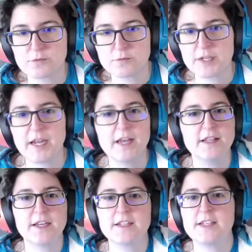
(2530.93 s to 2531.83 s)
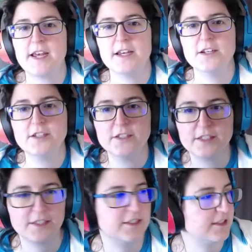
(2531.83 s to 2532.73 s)
regaling a tale
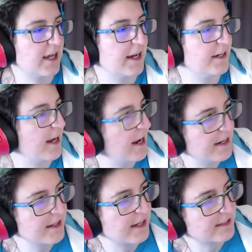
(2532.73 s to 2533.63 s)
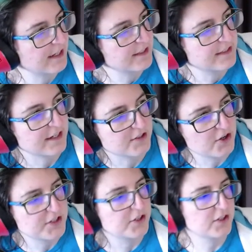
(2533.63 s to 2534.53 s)
and ending that tale and saying, "So
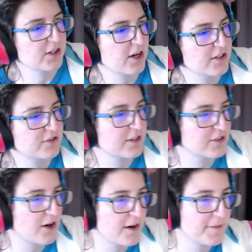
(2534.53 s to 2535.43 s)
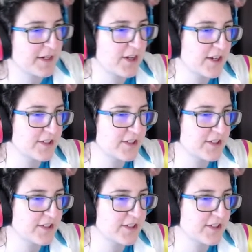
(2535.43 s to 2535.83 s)
I took the construct's arm and tossed